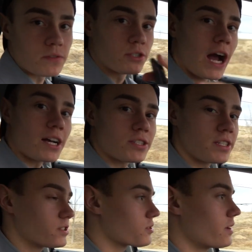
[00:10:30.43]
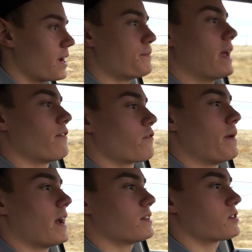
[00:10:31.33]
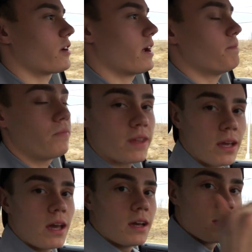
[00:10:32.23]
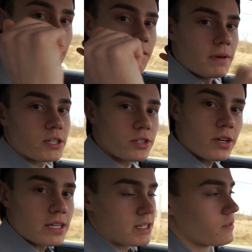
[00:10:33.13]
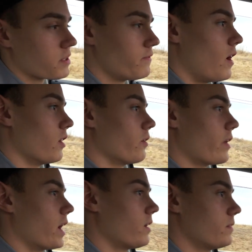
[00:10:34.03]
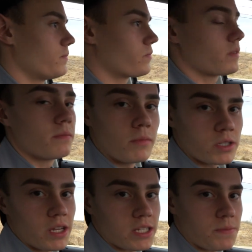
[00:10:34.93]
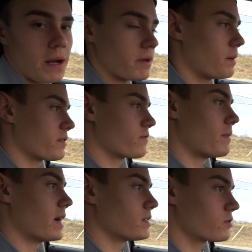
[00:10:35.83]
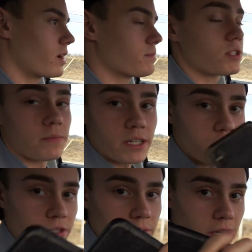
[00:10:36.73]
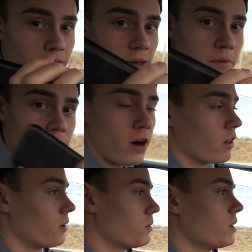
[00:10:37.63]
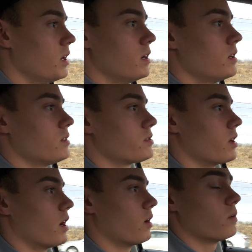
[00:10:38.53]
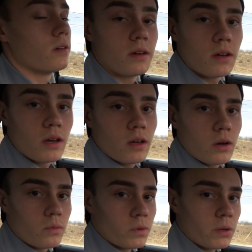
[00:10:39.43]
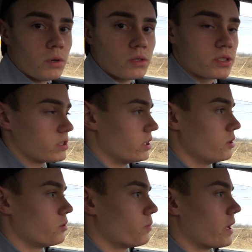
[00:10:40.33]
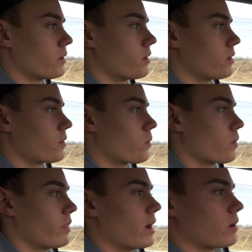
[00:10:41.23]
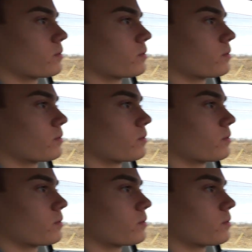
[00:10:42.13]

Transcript: for Josh's Instagram and for my Instagram. Make sure you guys give us a follow there. Most of you guys are probably coming from my Instagram, so make sure you give him a follow. So we will see you when we're there.